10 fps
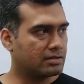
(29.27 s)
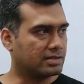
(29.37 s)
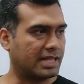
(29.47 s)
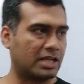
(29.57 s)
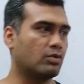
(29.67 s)

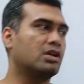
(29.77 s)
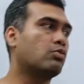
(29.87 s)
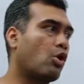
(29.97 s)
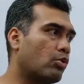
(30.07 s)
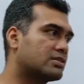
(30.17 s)
The Second World
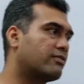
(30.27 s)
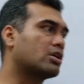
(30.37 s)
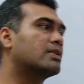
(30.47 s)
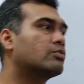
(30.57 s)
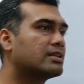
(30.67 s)
War was
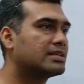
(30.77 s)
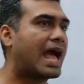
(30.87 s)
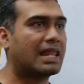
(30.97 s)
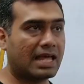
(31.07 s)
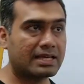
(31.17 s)
fought between the
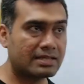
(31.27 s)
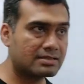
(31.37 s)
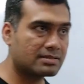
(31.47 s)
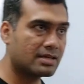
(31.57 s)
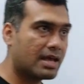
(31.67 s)

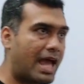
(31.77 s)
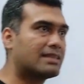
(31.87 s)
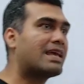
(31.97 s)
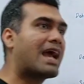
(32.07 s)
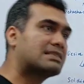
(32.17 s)
Allies
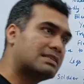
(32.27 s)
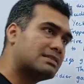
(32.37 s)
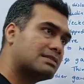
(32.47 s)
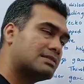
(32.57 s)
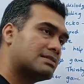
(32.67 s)
and the
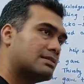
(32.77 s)
Axis.